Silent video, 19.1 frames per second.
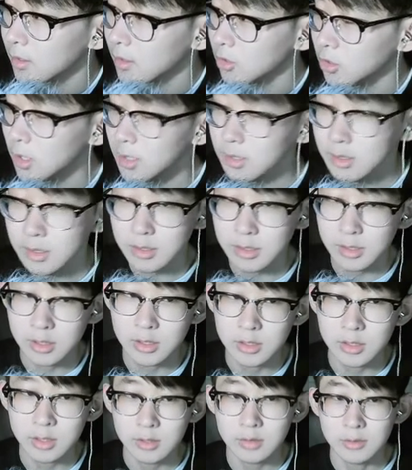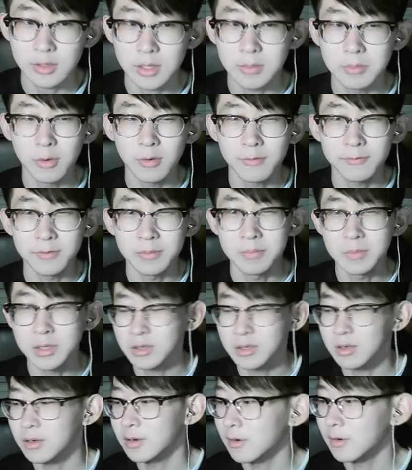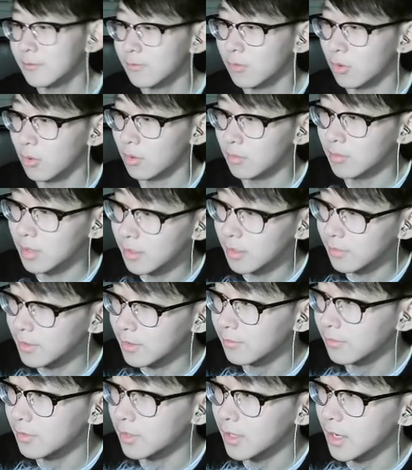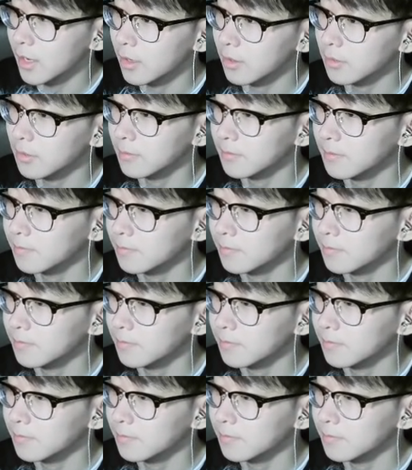translates into a more familiar form of the full adder.